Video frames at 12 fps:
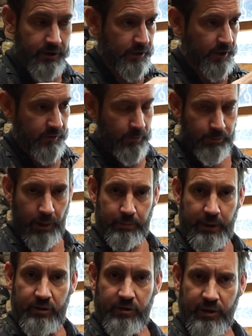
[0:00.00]
They have the
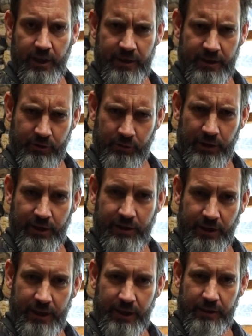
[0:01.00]
bumpy skin that's really
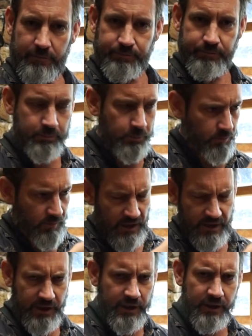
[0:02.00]
thick.
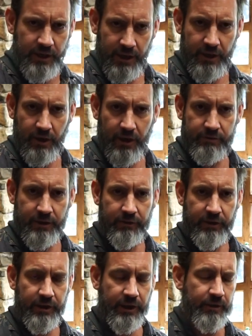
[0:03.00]
You need to cut it off and
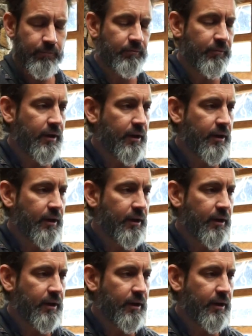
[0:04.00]
everything.